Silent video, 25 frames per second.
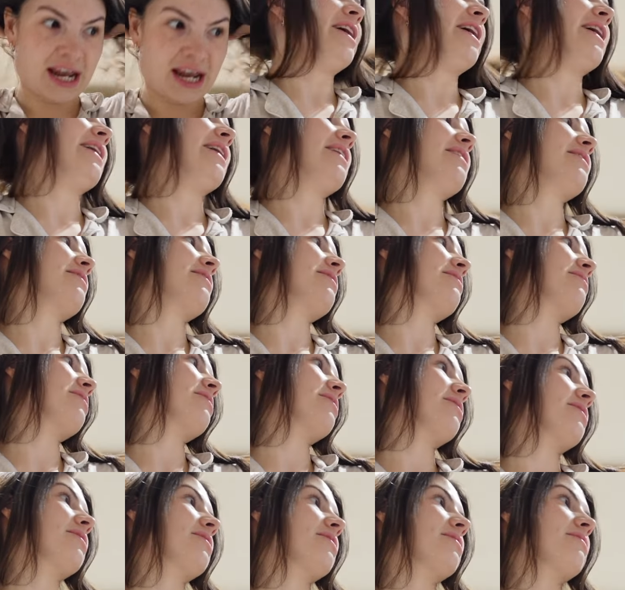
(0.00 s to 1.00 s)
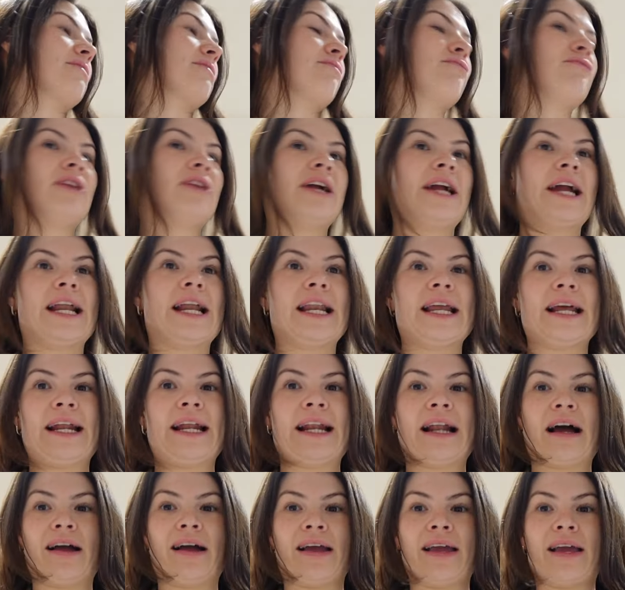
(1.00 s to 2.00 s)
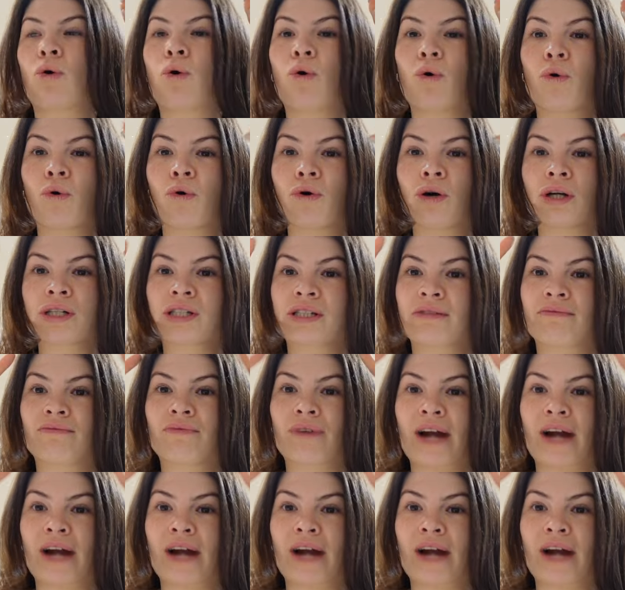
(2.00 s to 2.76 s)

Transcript: It's really like coarse and